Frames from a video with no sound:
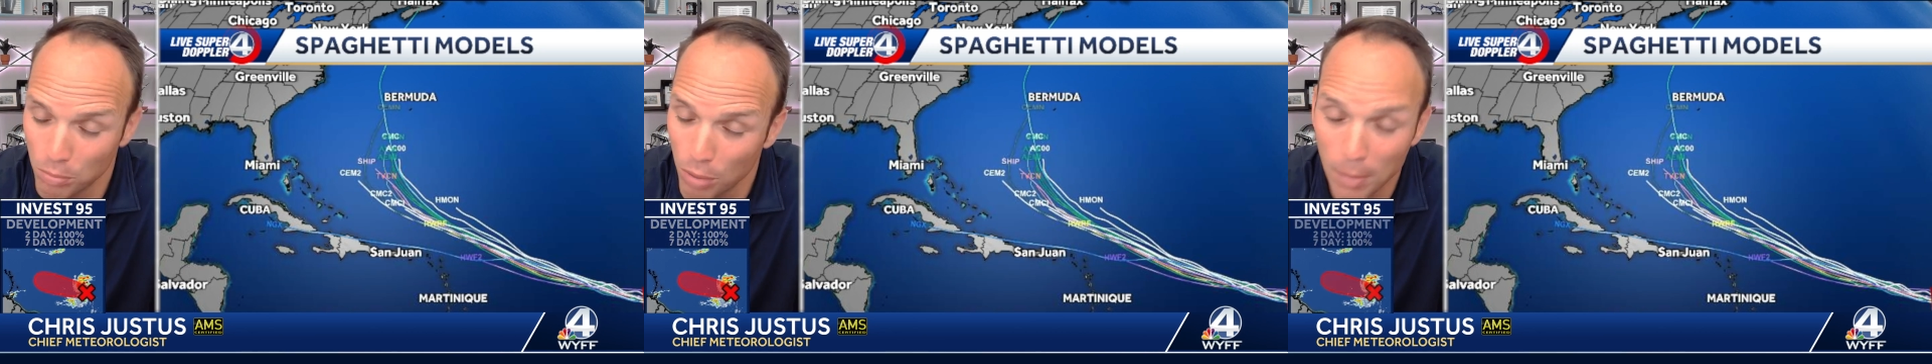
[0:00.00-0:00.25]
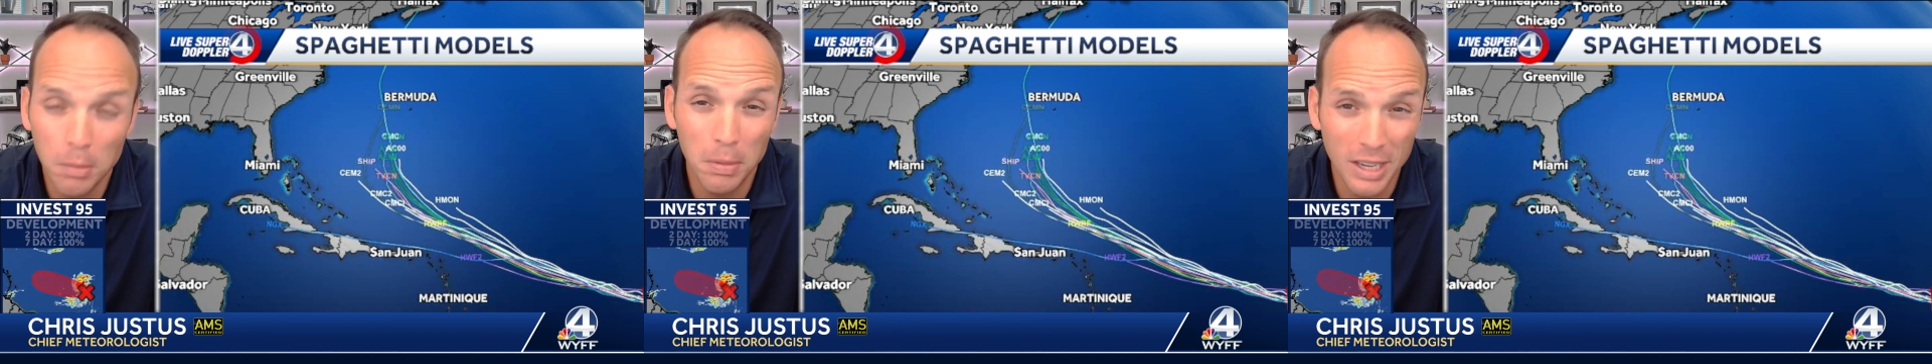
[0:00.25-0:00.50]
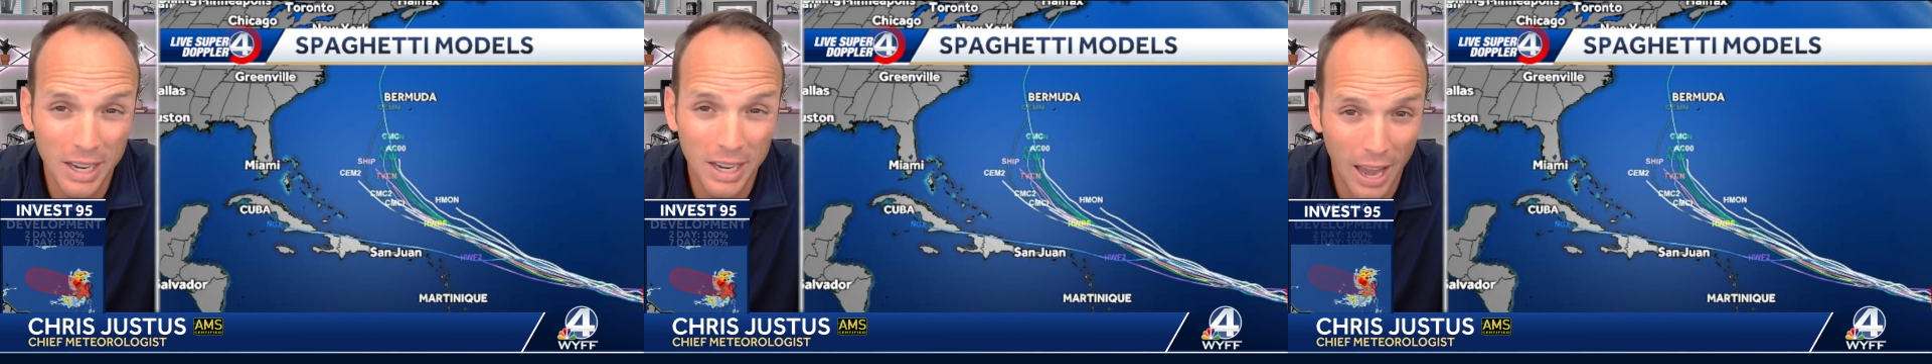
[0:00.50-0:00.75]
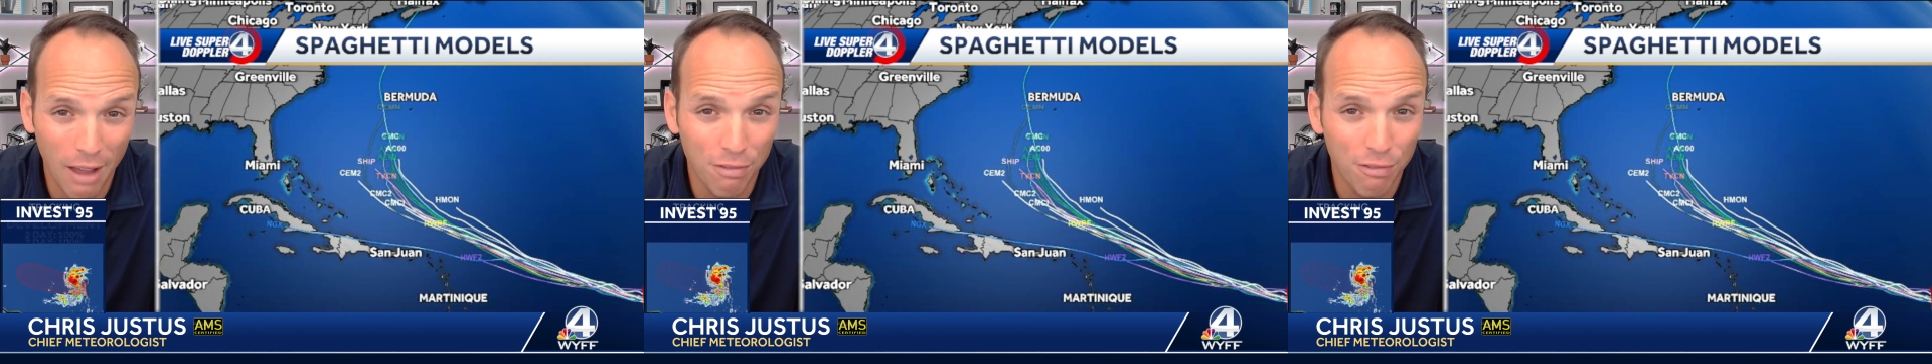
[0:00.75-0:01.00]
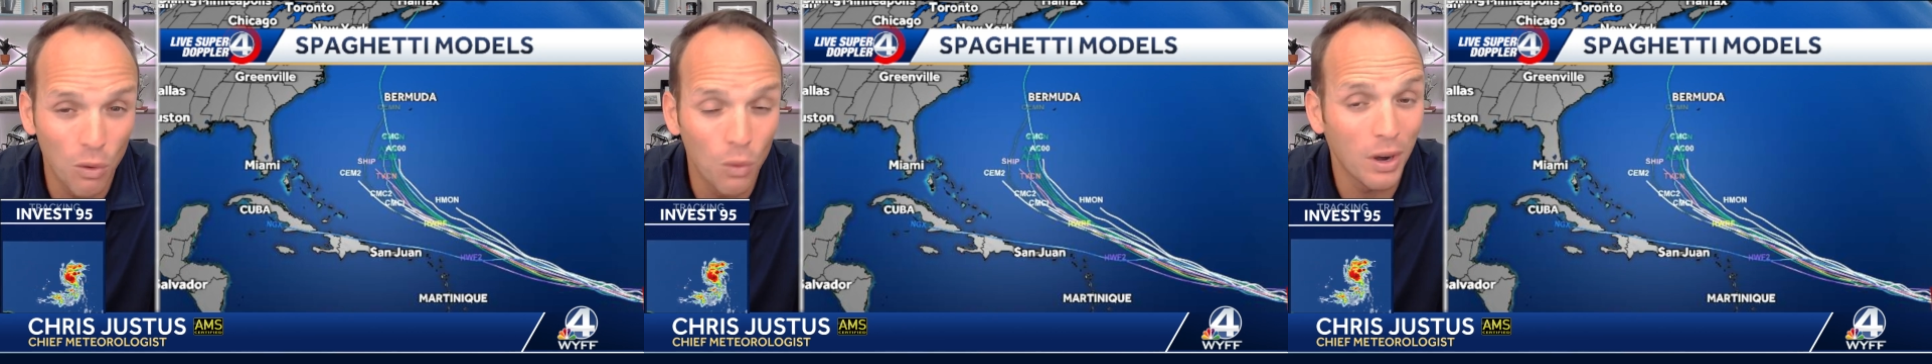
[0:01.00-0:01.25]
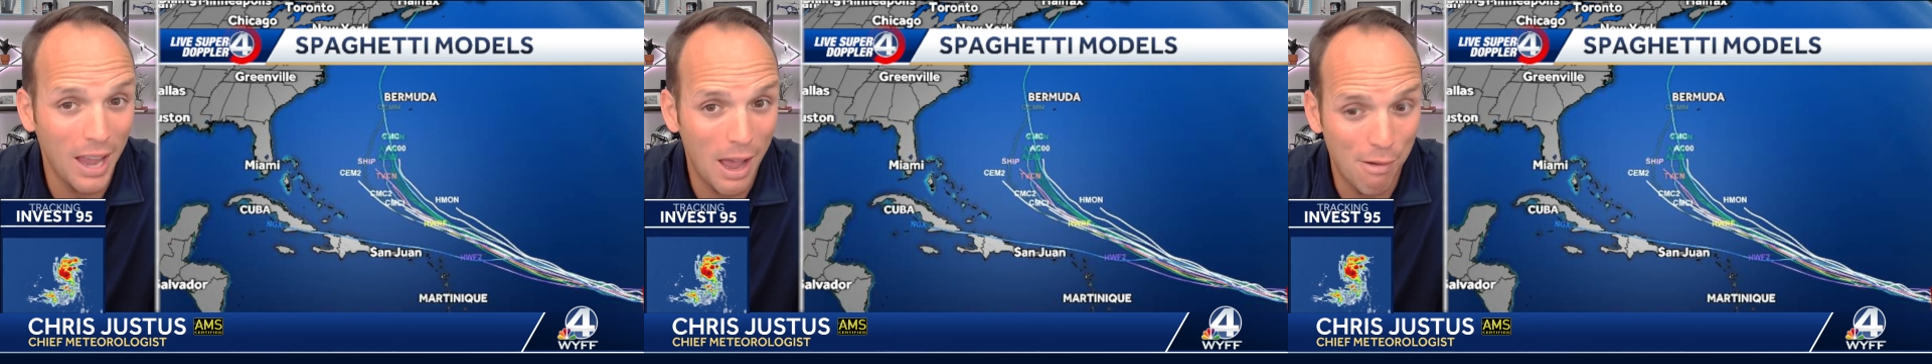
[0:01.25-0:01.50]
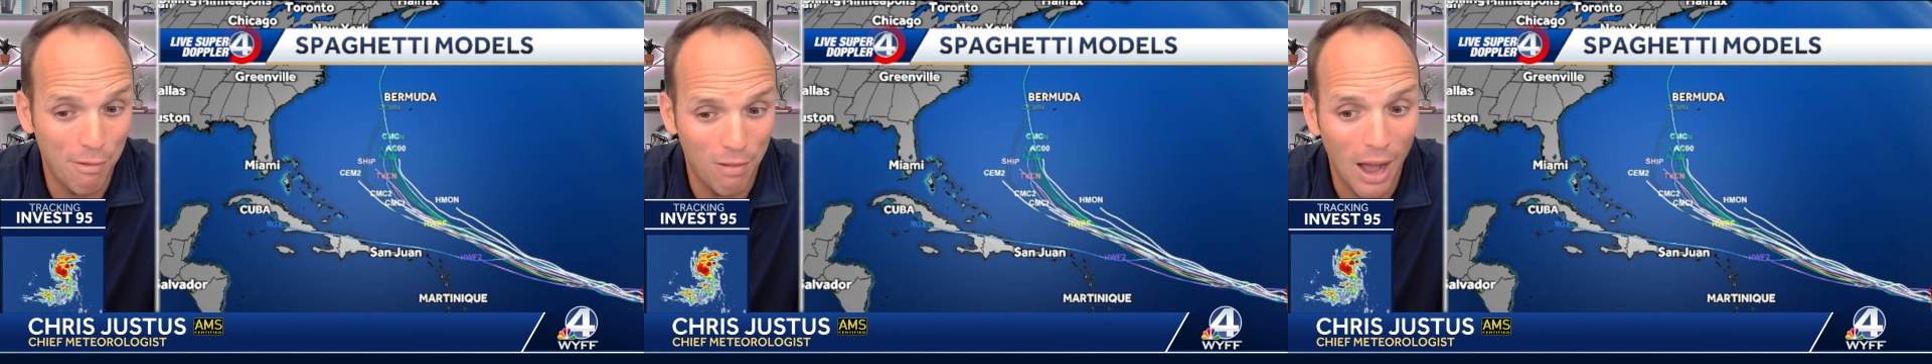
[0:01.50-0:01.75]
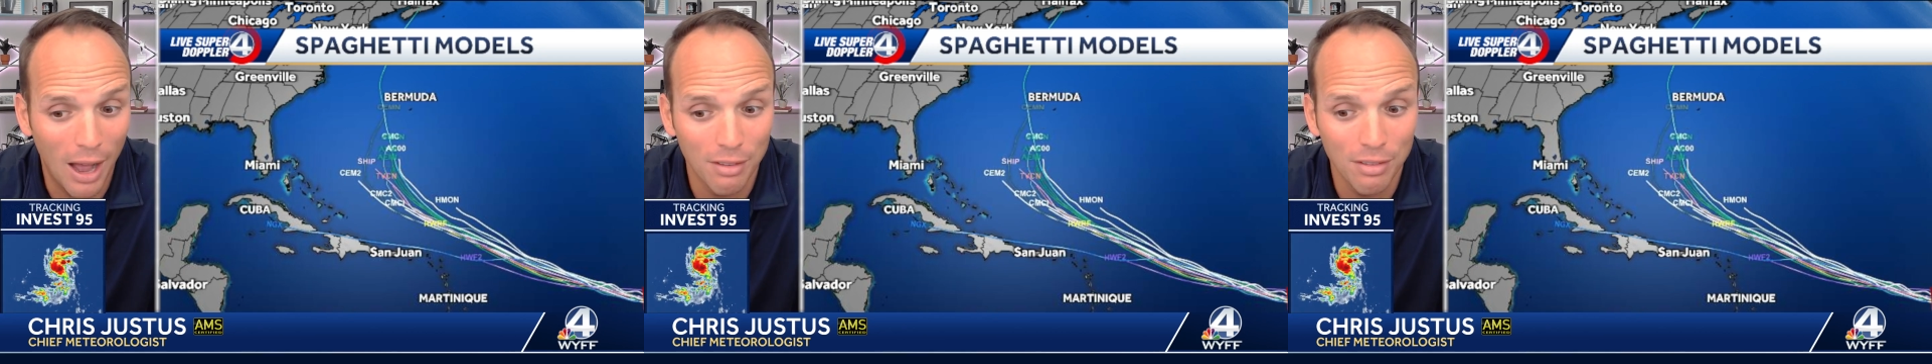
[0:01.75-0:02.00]
probably a Cat 4, Cat
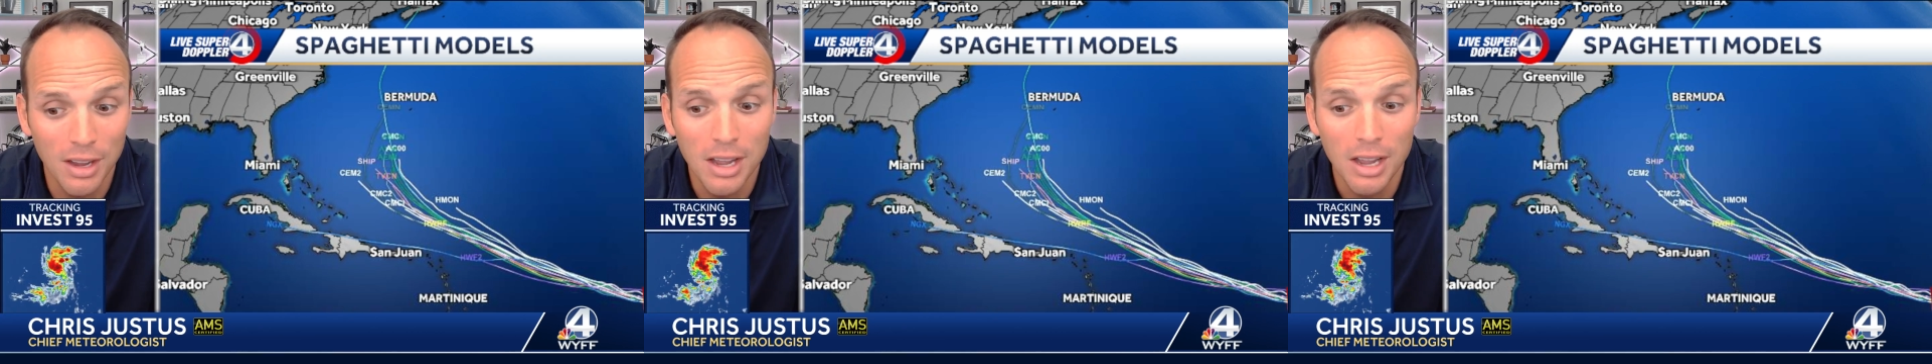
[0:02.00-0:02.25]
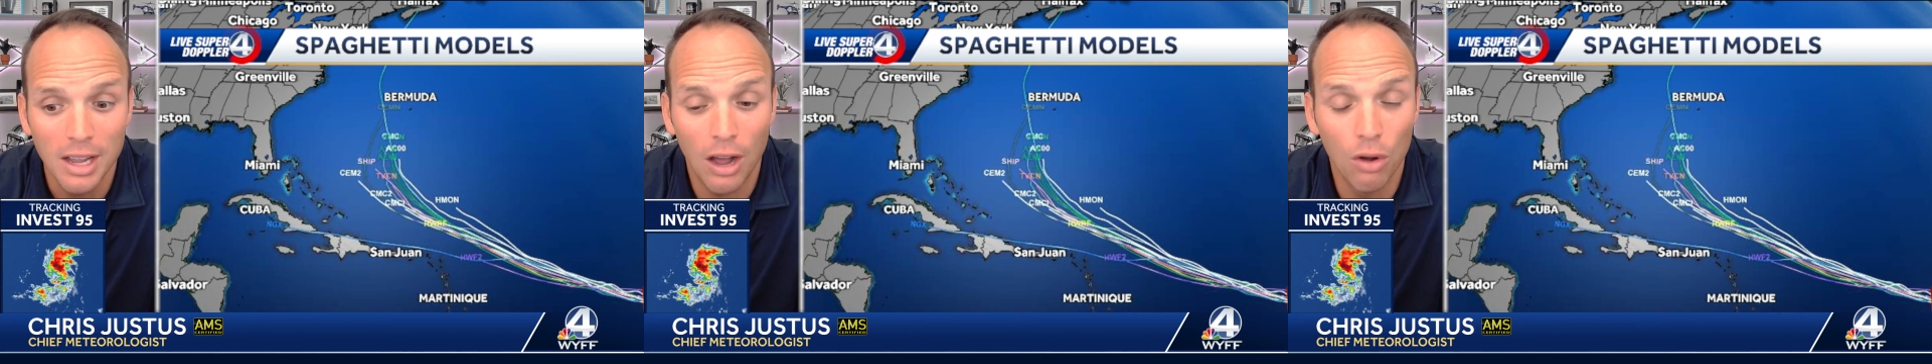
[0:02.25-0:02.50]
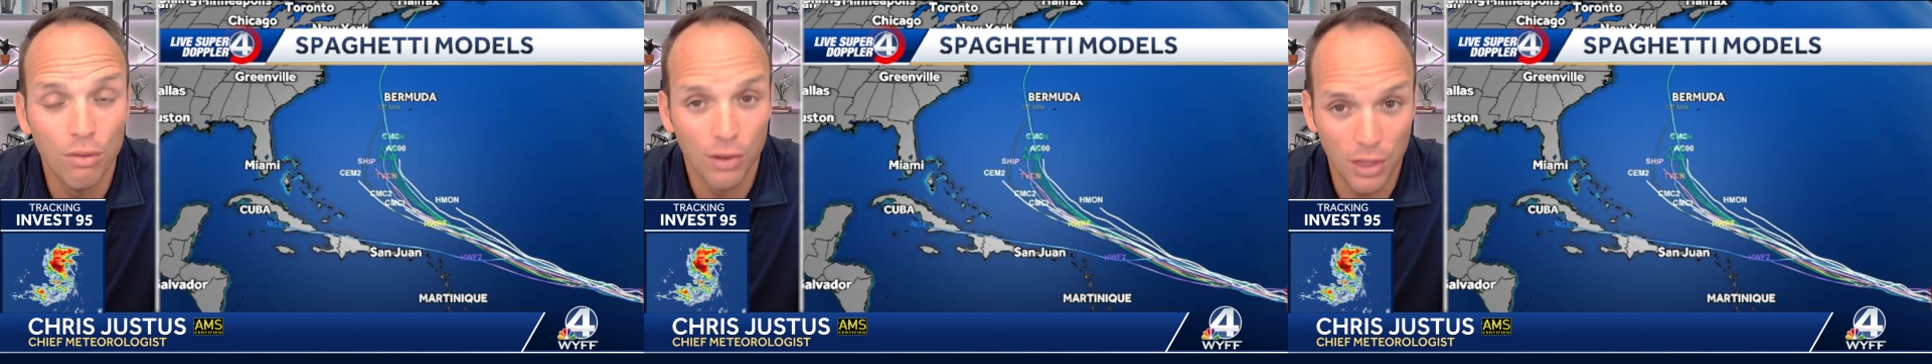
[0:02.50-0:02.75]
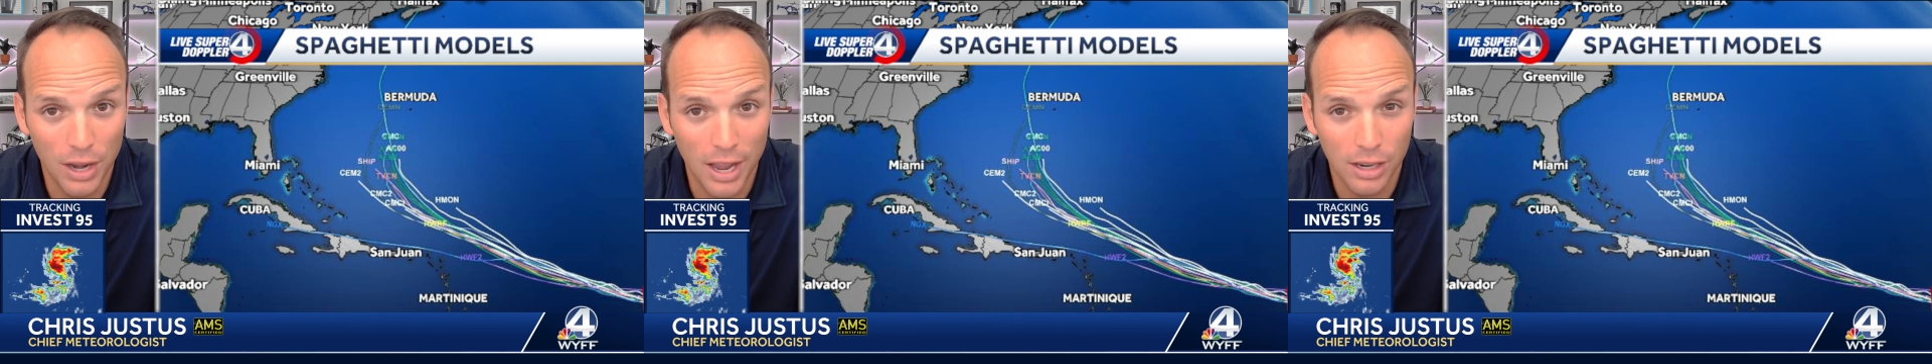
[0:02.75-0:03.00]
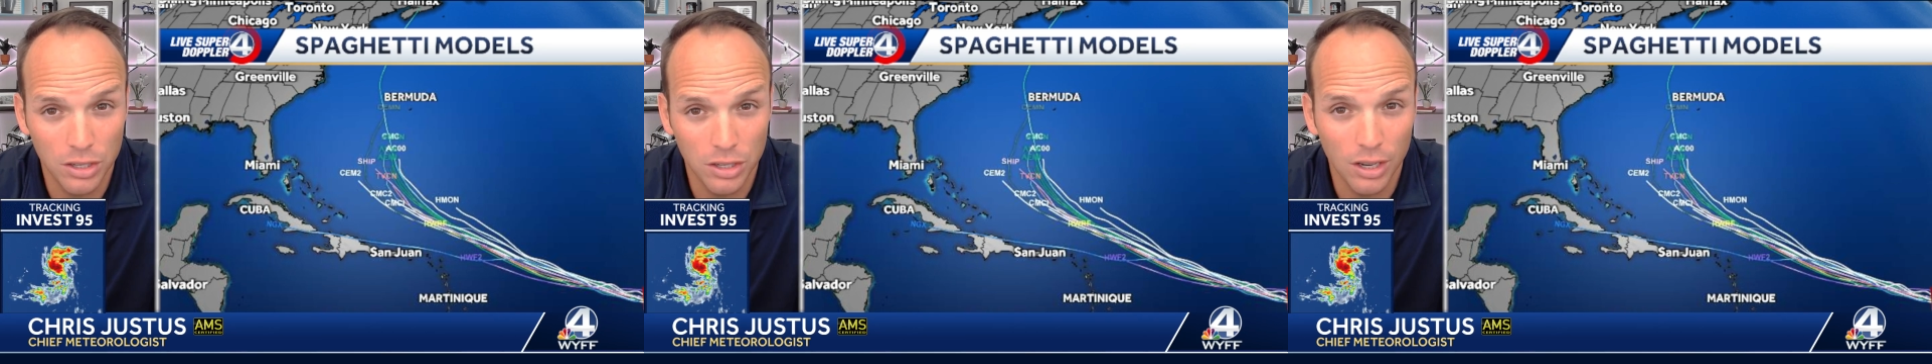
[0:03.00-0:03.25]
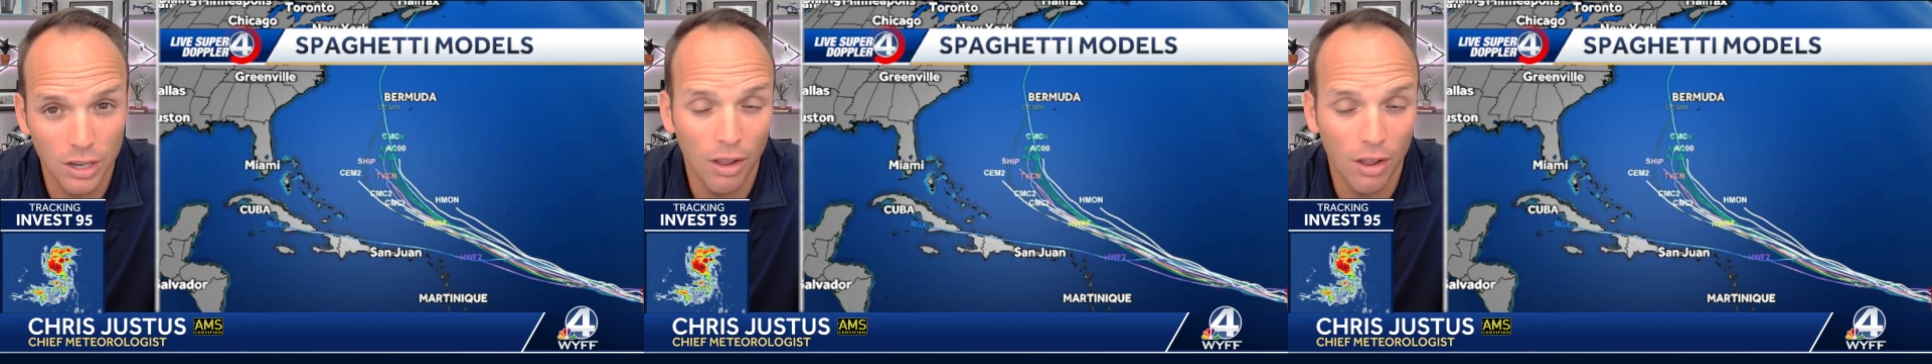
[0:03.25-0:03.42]
5 over the next